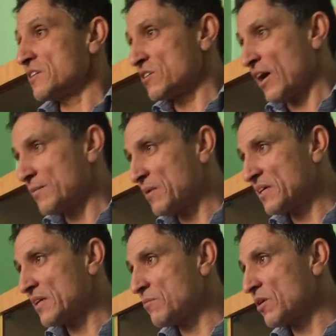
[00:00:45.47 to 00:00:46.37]
right
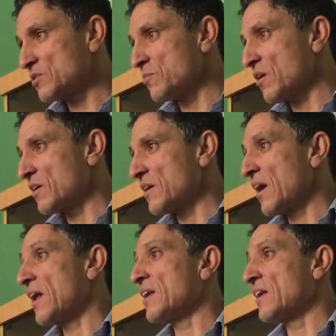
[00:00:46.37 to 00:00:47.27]
bundle branch block
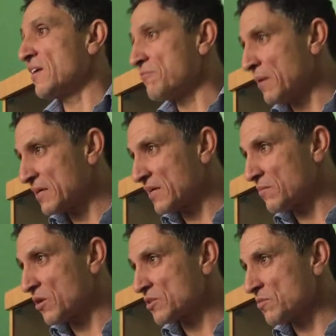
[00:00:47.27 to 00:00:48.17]
and left bundle
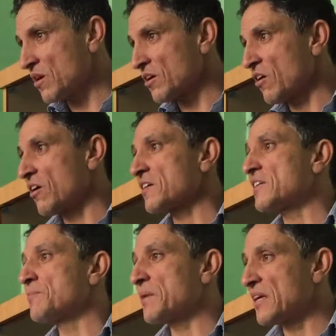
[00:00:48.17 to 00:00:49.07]
branch block are
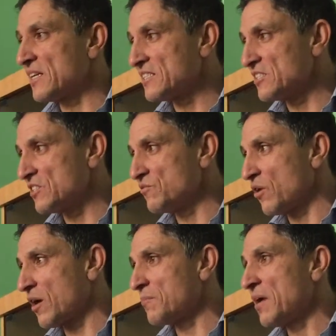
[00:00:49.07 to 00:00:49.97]
typical ECG
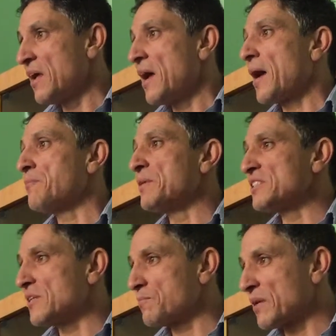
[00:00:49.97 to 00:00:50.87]
form. A
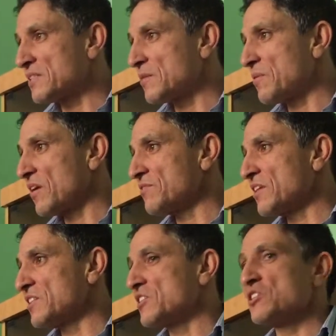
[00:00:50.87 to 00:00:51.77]
basic principle of the
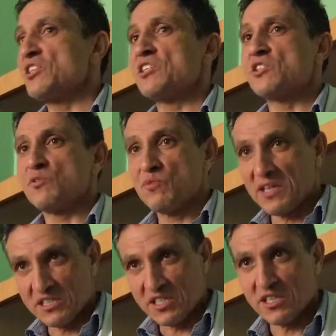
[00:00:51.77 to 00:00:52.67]
ECG is
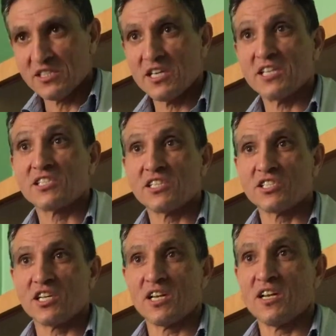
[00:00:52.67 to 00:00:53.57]
very
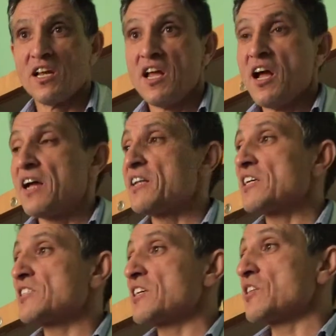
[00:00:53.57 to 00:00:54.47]
essential. And
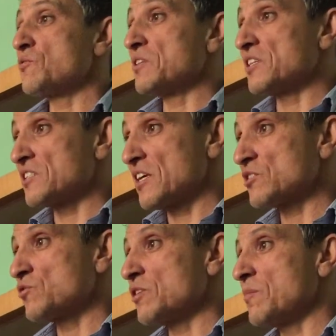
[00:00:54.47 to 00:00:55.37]
yesterday we
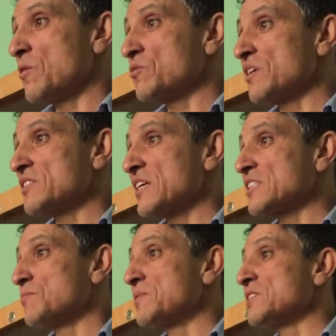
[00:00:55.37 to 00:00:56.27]
discussed to you about the
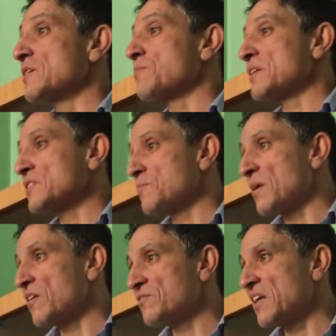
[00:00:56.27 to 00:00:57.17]
six basic
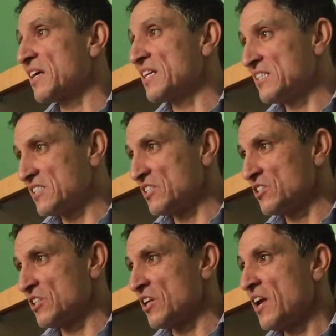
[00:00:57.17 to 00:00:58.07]
principle of the
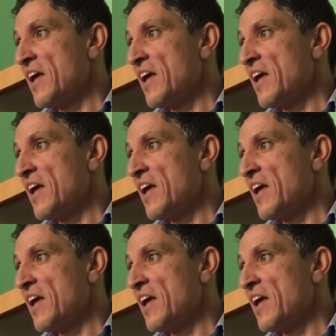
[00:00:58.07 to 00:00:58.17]
ECG.